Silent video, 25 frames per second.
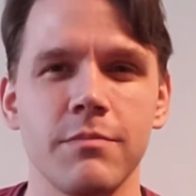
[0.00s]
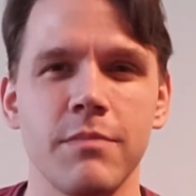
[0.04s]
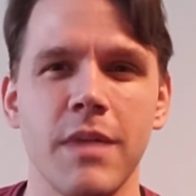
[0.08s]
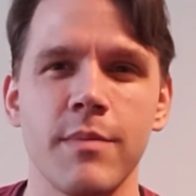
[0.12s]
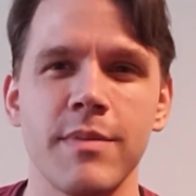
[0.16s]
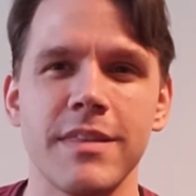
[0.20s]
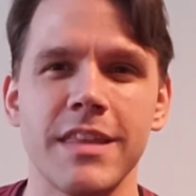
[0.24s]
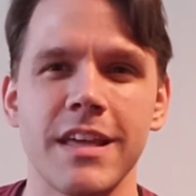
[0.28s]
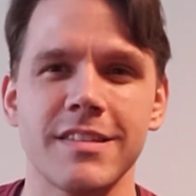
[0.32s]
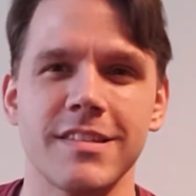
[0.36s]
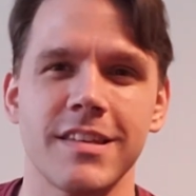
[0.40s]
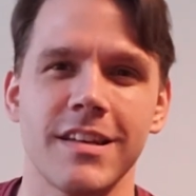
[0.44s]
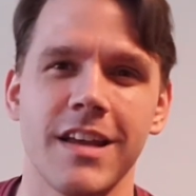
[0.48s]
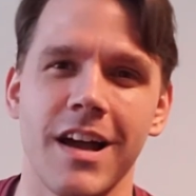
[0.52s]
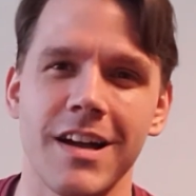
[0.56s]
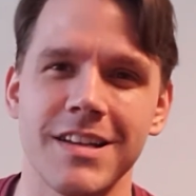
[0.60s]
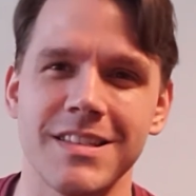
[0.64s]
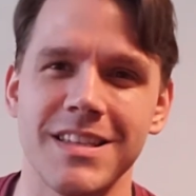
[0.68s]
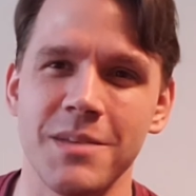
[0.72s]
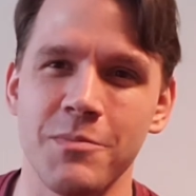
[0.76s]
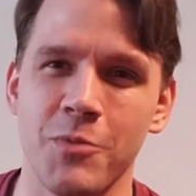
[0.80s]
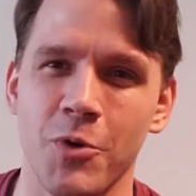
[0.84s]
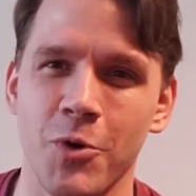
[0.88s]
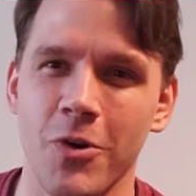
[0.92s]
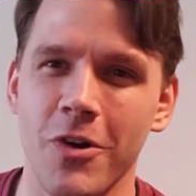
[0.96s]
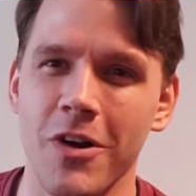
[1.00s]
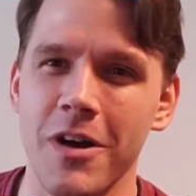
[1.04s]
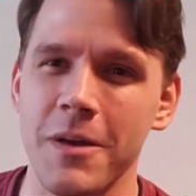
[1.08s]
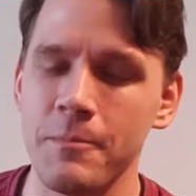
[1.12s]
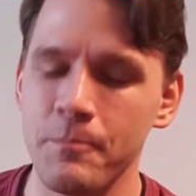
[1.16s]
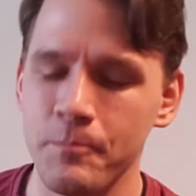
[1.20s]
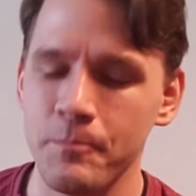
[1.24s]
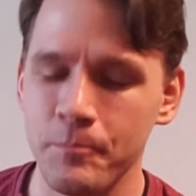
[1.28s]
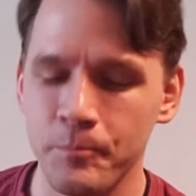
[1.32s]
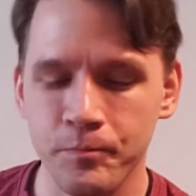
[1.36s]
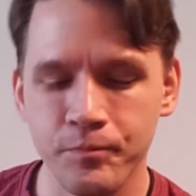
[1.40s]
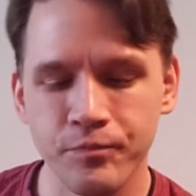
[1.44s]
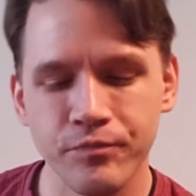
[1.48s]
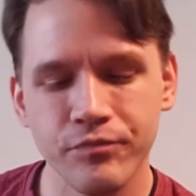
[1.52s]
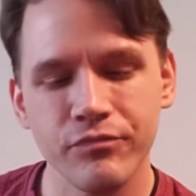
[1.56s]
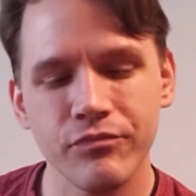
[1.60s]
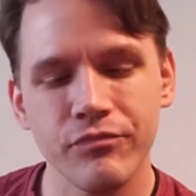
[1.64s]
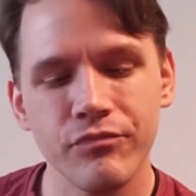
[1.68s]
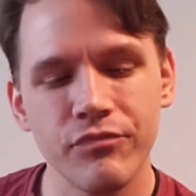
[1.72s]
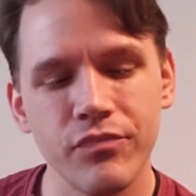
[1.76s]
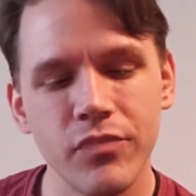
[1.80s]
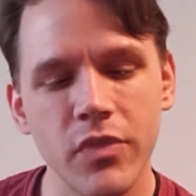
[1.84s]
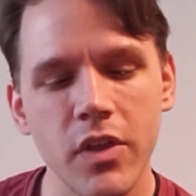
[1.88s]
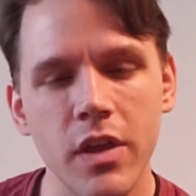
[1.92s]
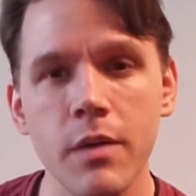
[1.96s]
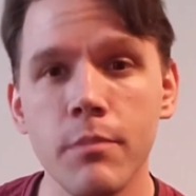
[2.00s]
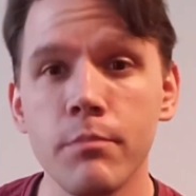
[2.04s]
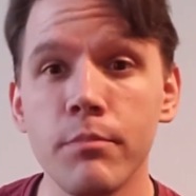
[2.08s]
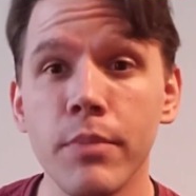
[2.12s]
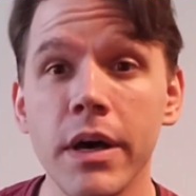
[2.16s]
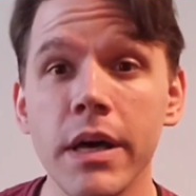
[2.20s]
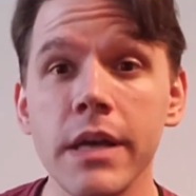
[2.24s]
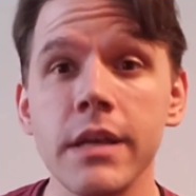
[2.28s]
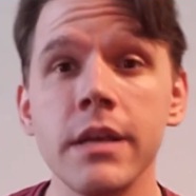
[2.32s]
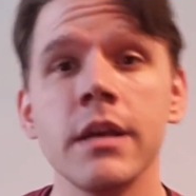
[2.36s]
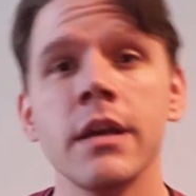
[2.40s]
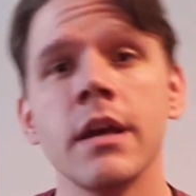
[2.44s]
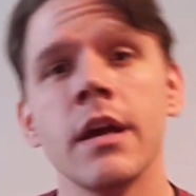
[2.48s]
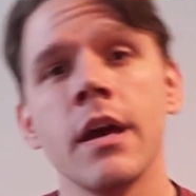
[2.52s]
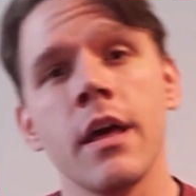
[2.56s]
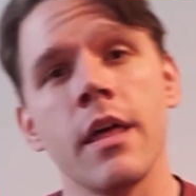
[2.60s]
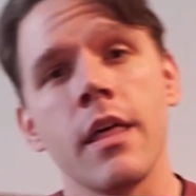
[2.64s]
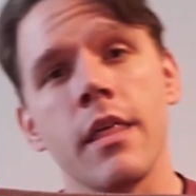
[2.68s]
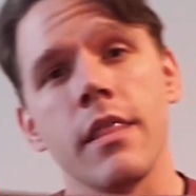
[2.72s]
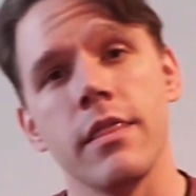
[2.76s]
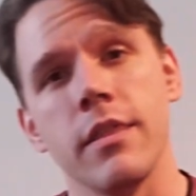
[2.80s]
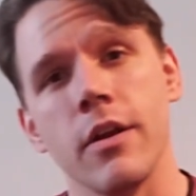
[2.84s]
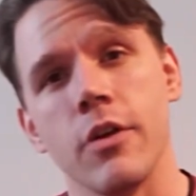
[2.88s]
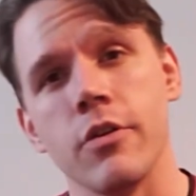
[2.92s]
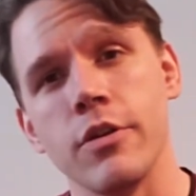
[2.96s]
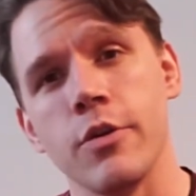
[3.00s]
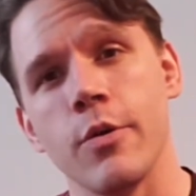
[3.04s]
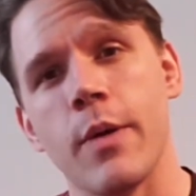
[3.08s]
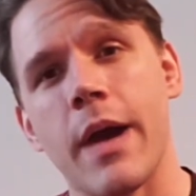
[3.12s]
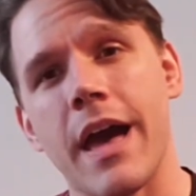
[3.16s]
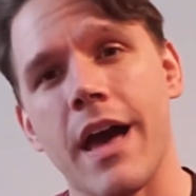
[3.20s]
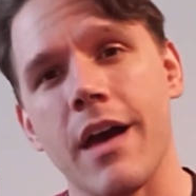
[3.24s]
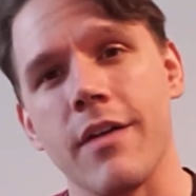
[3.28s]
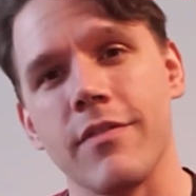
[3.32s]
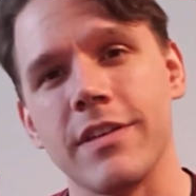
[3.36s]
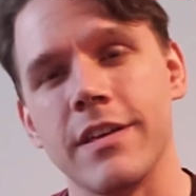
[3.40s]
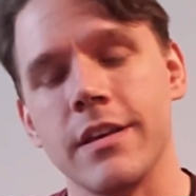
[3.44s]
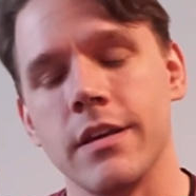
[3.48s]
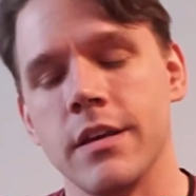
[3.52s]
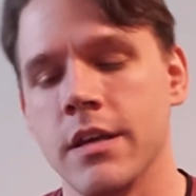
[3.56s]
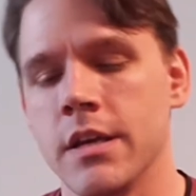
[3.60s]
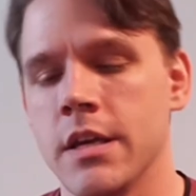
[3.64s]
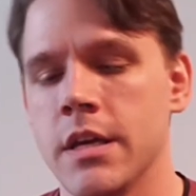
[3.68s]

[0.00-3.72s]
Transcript: Maybe that's an oxymoron, but there you have it.